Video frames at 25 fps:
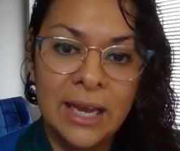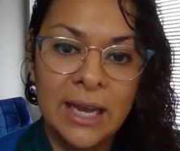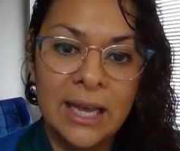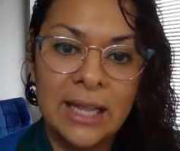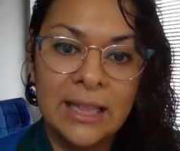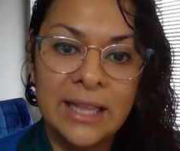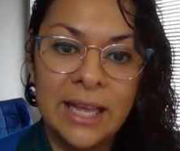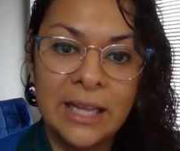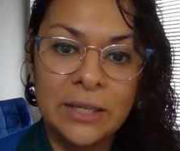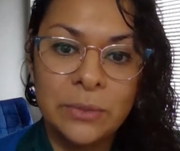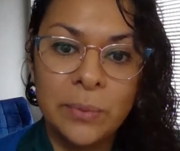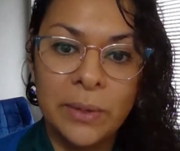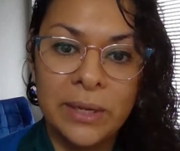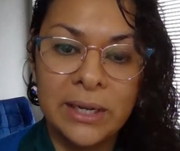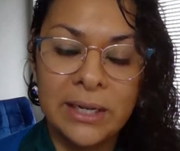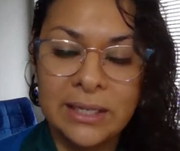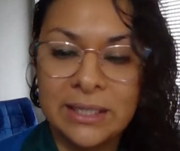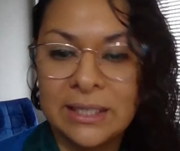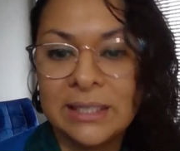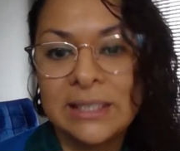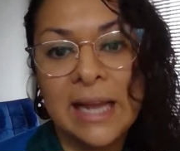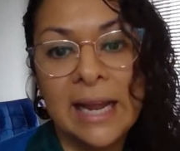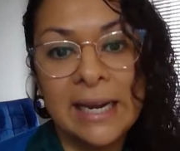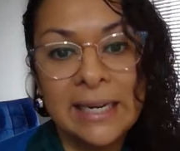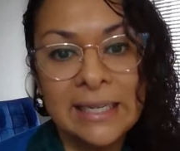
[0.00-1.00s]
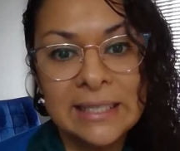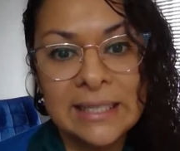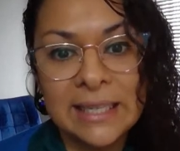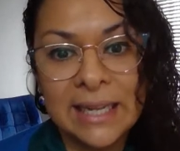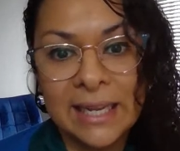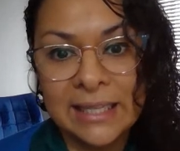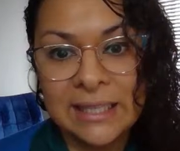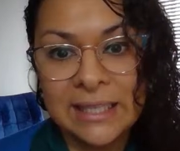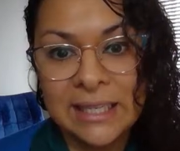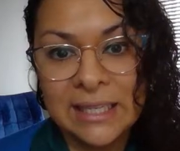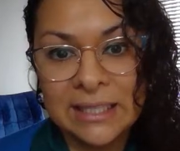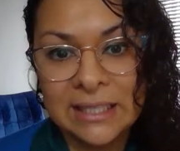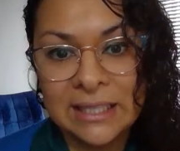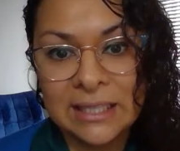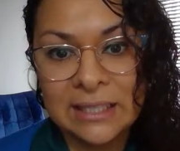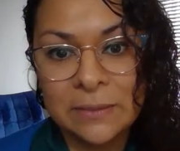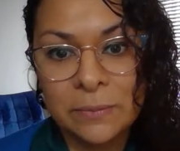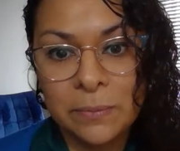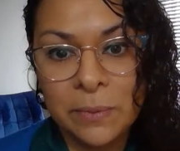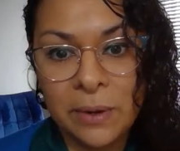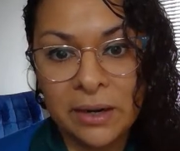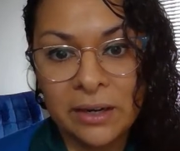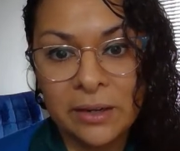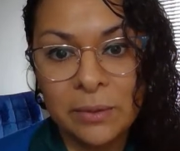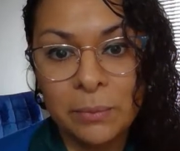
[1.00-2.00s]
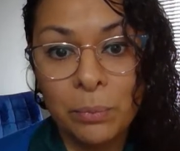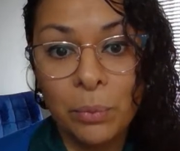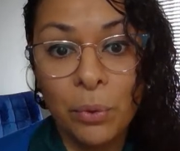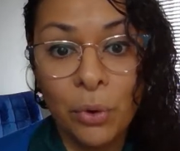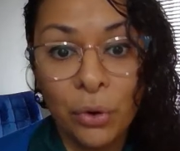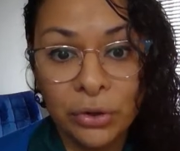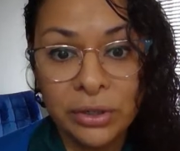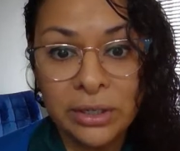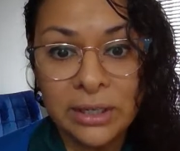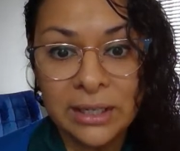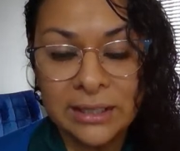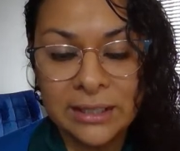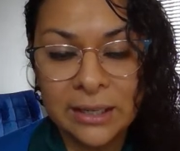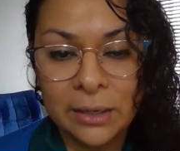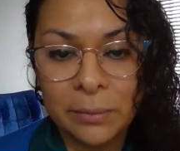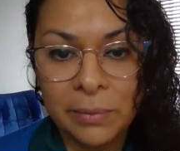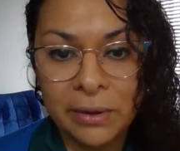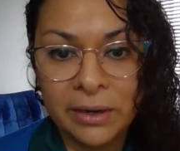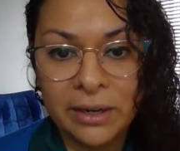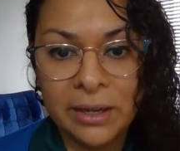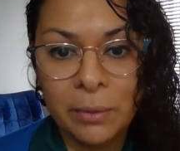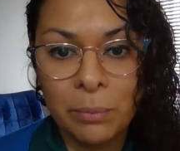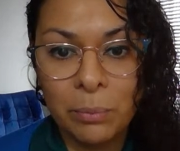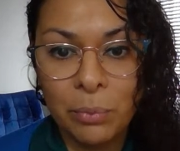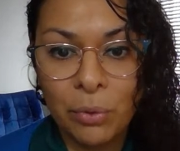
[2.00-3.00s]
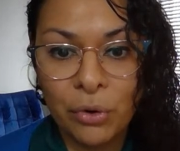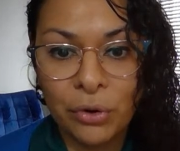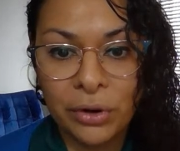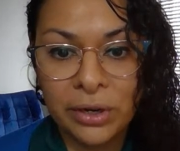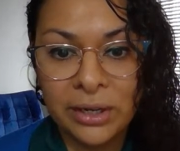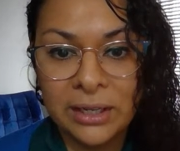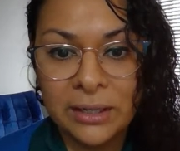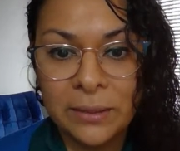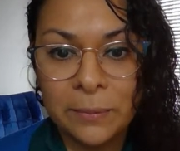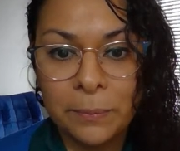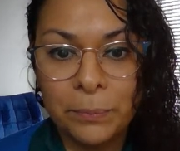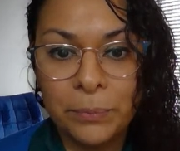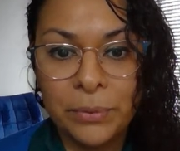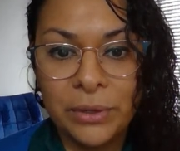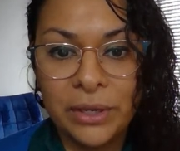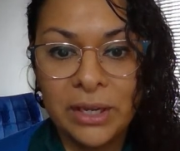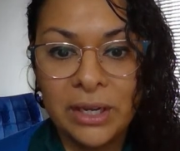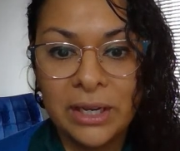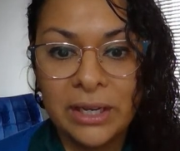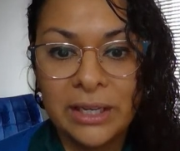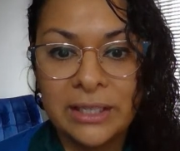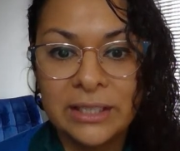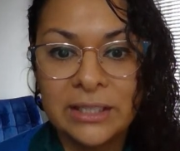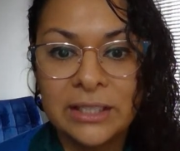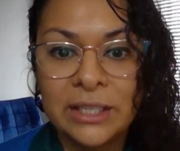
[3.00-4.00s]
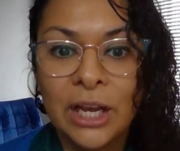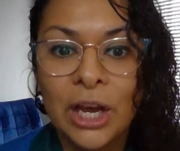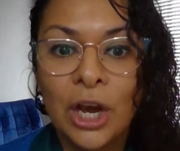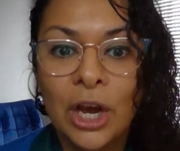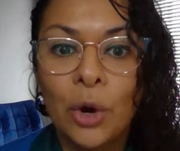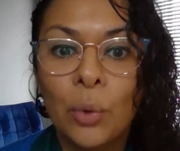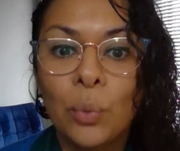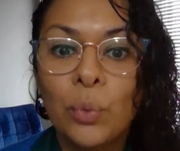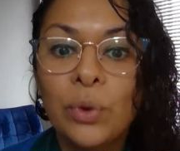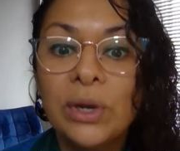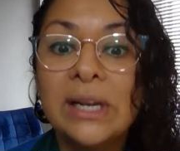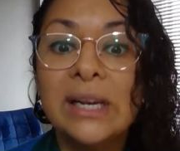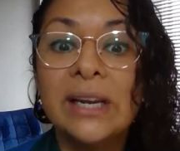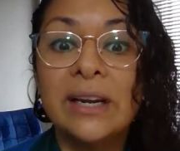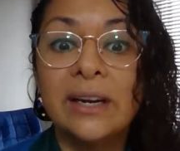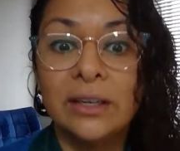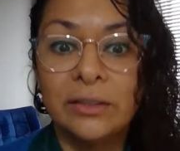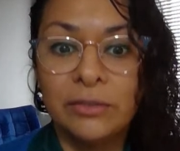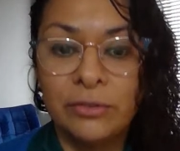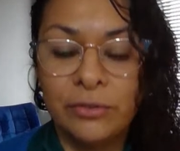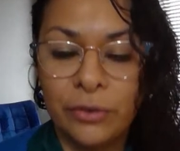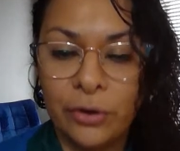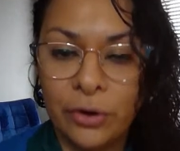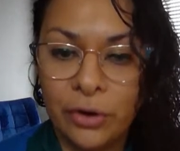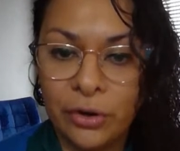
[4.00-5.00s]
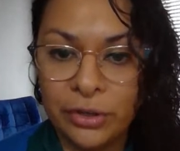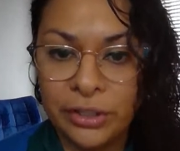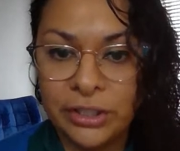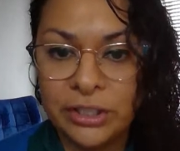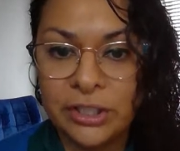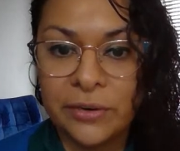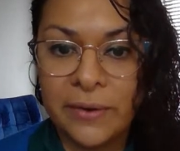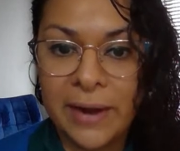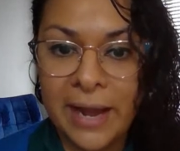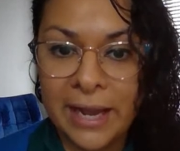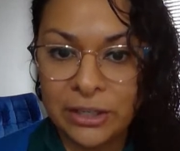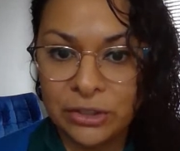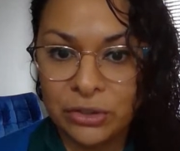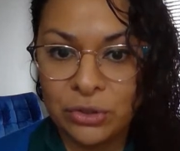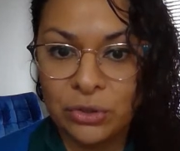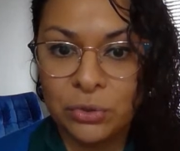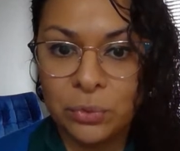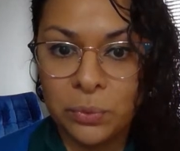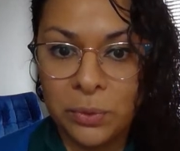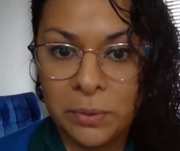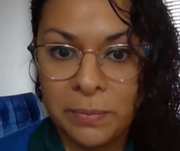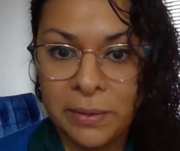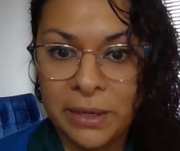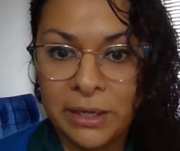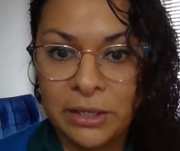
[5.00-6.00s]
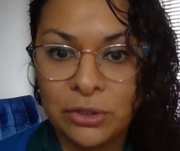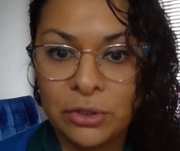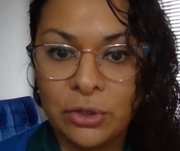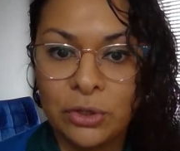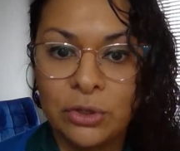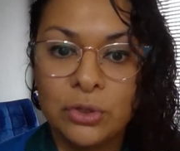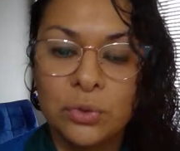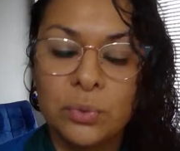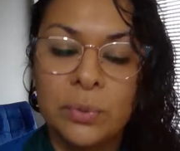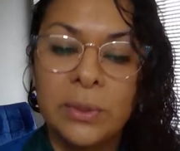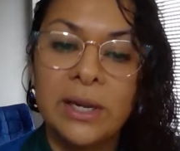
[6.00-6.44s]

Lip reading: And that's what studies like this is very important. They're very important because we learn from our interactions with patients.